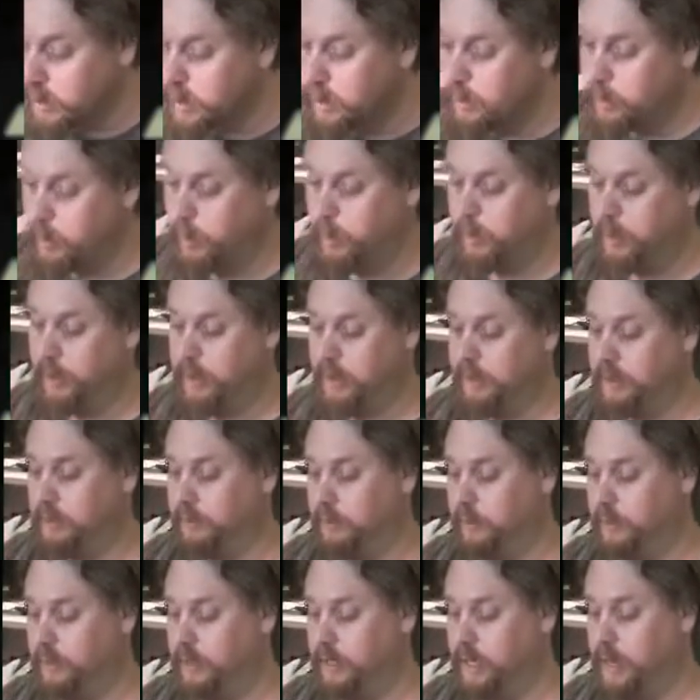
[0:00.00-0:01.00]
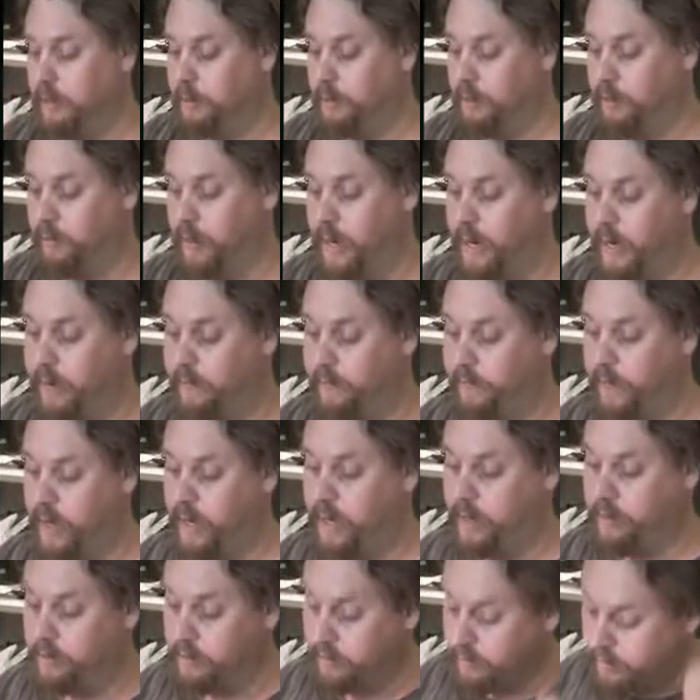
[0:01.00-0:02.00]
we'll sample a random
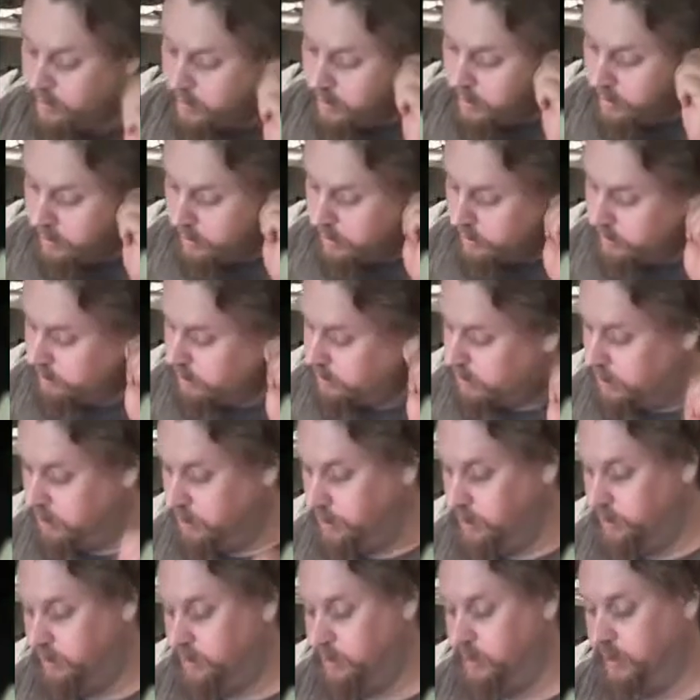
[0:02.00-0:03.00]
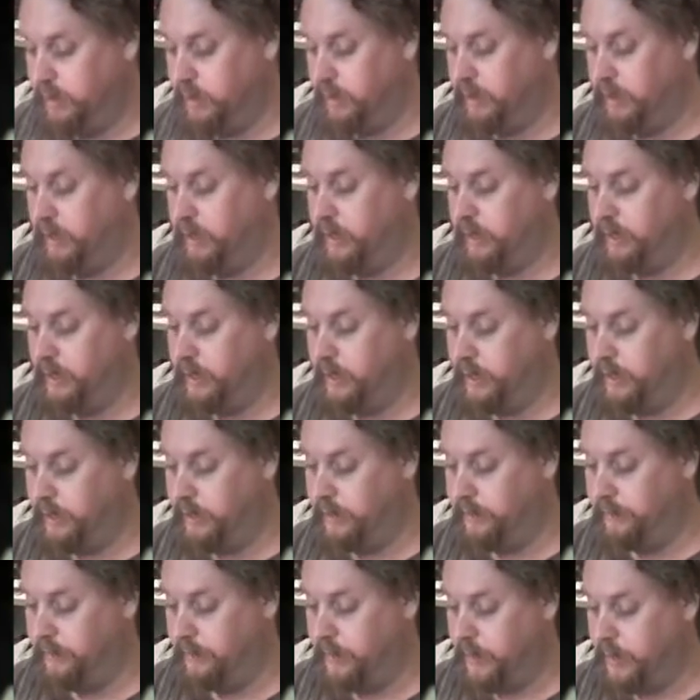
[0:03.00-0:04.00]
value. So
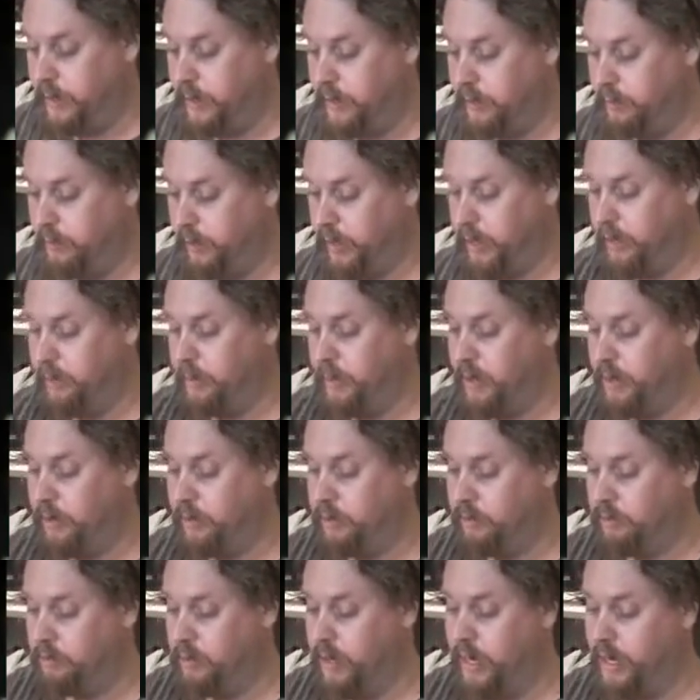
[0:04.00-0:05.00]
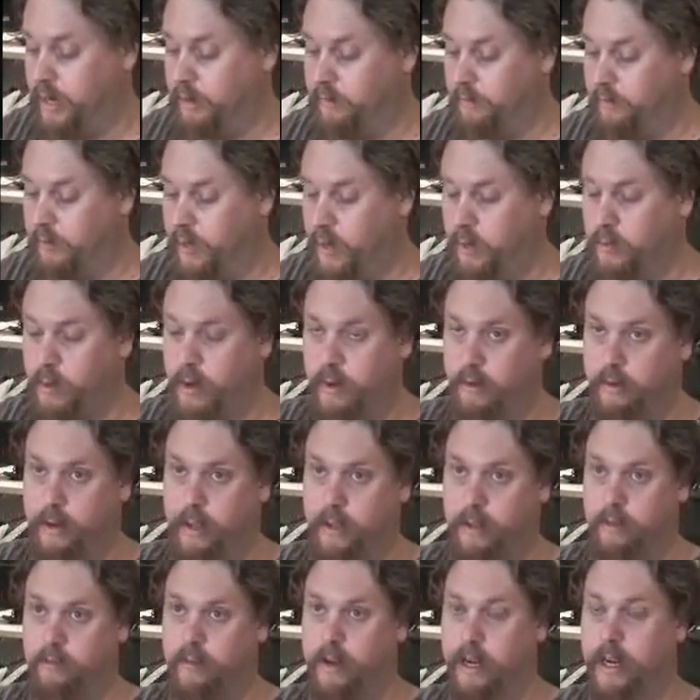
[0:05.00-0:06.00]
I recommend you use random v1
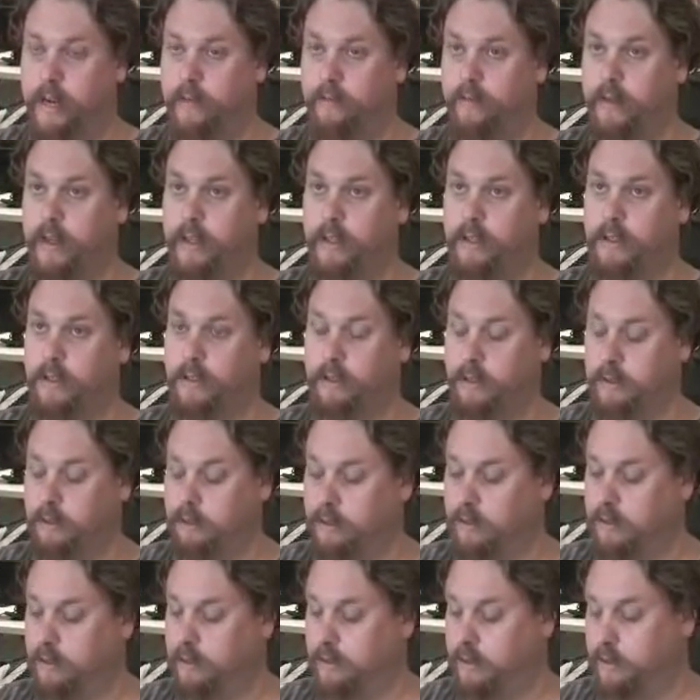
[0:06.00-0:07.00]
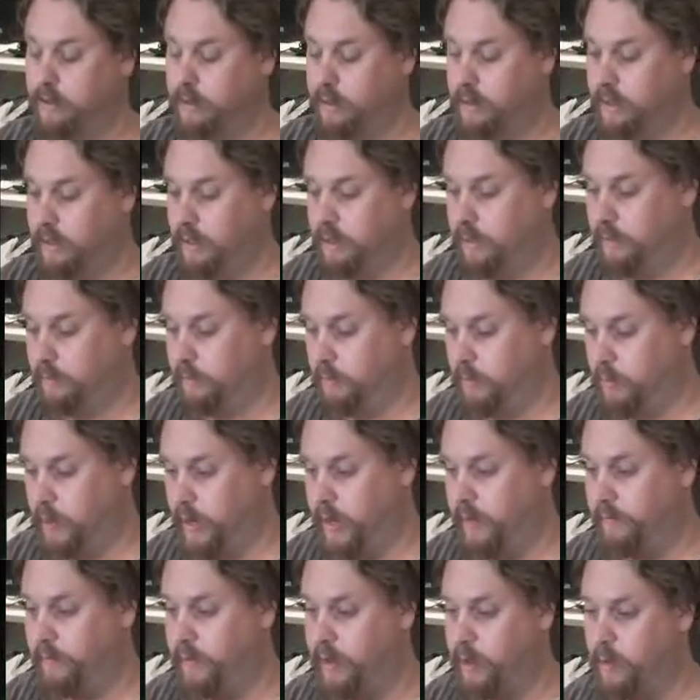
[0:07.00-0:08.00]
rather than random v2.
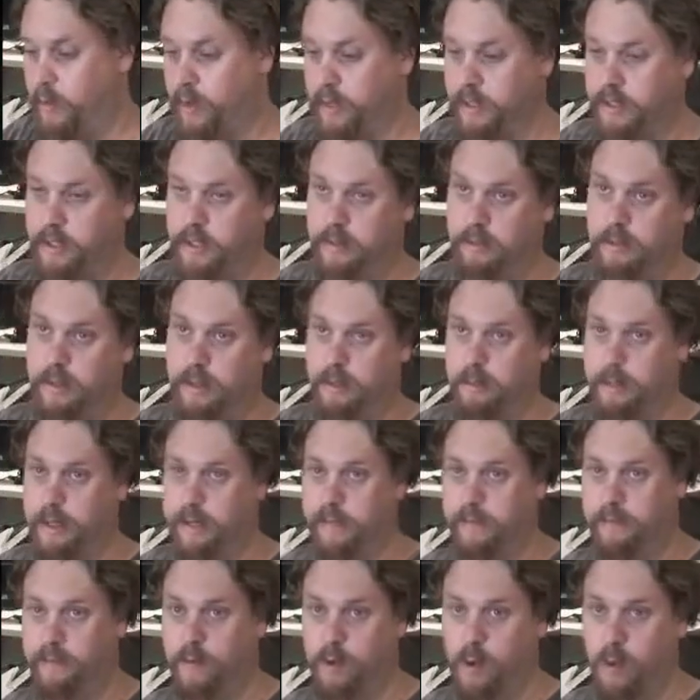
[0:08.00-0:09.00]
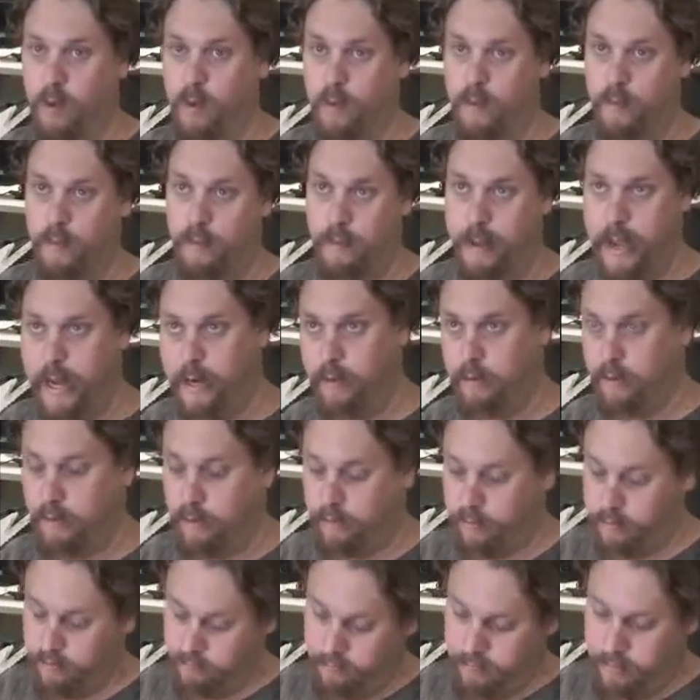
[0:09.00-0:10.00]
Random v1 seems to be a full
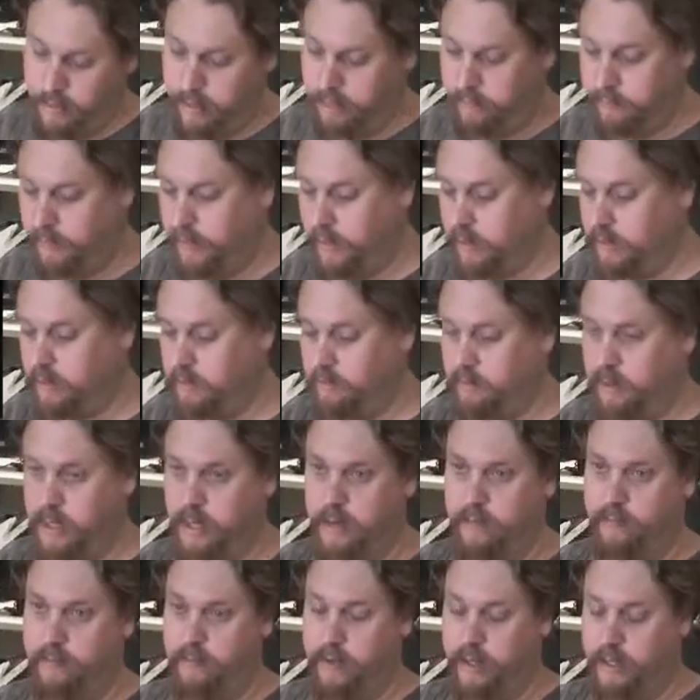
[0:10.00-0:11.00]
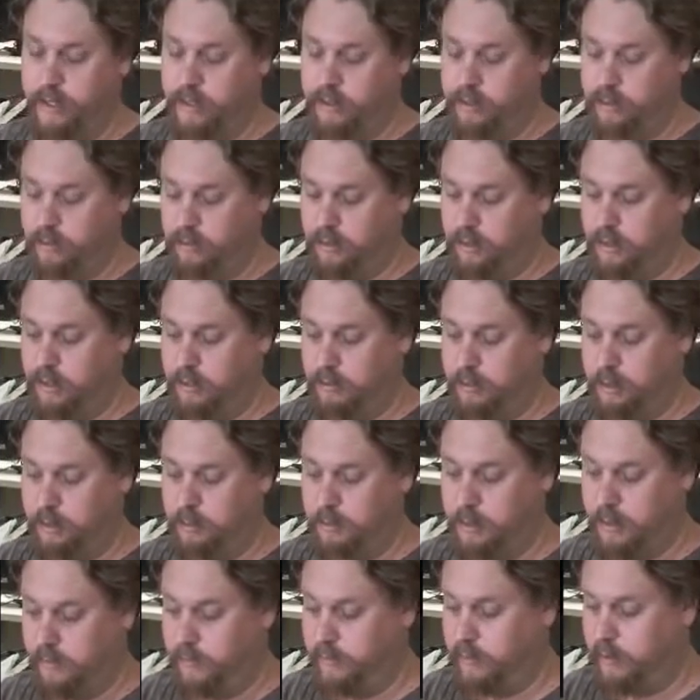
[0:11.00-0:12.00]
bandwidth random function, random v2 seems to
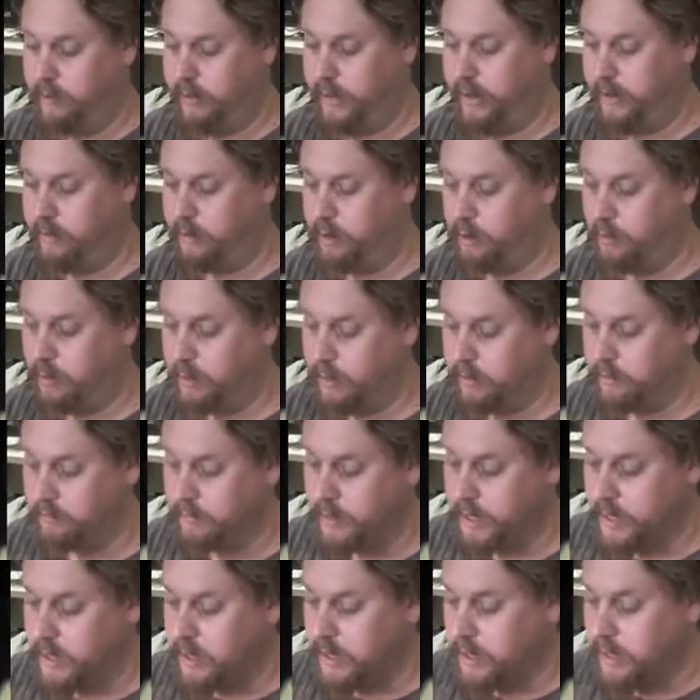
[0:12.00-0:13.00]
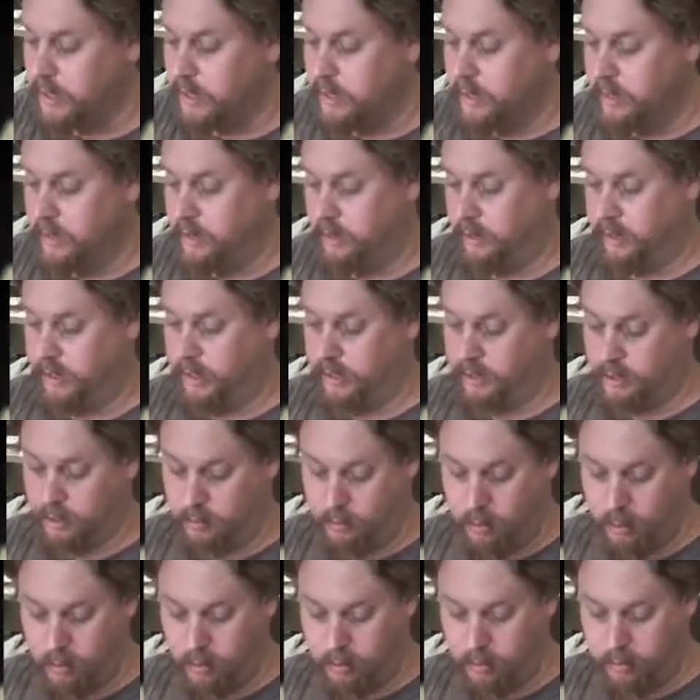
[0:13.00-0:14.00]
be a very narrow one. Okay, so
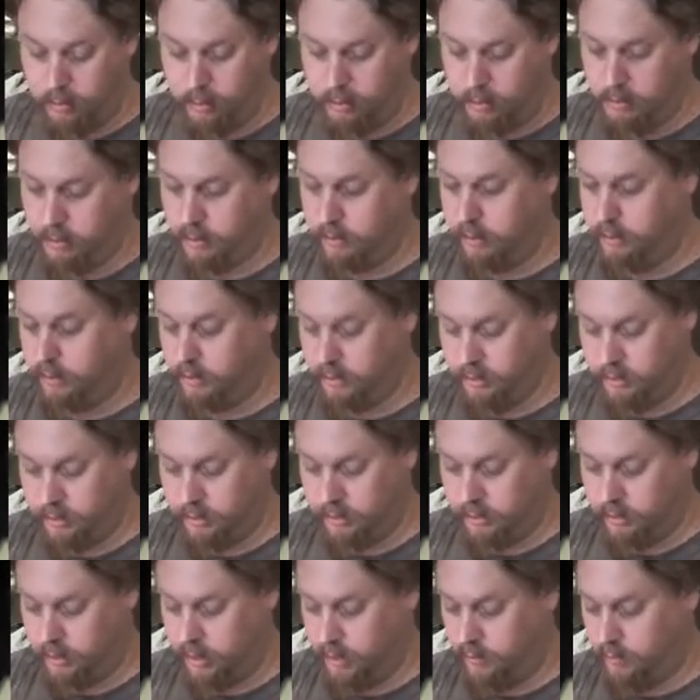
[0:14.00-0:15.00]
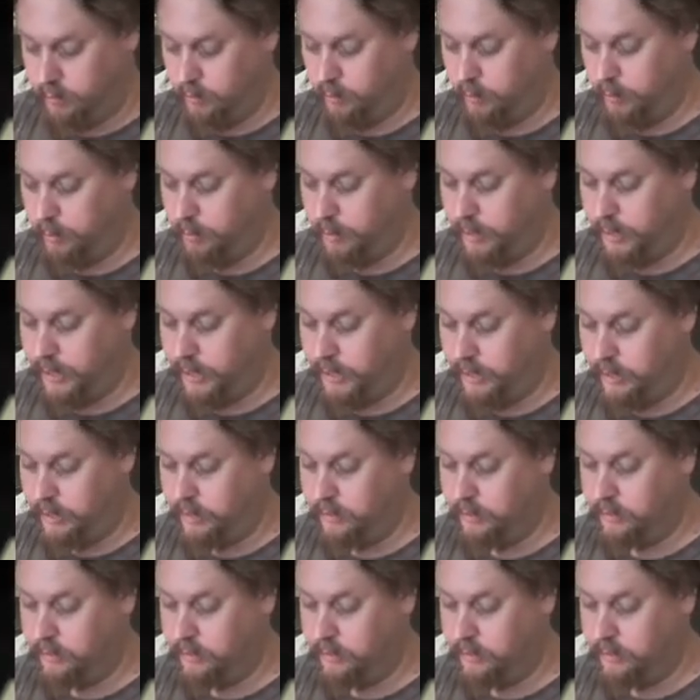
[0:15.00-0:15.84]
what we want to do is now if we play,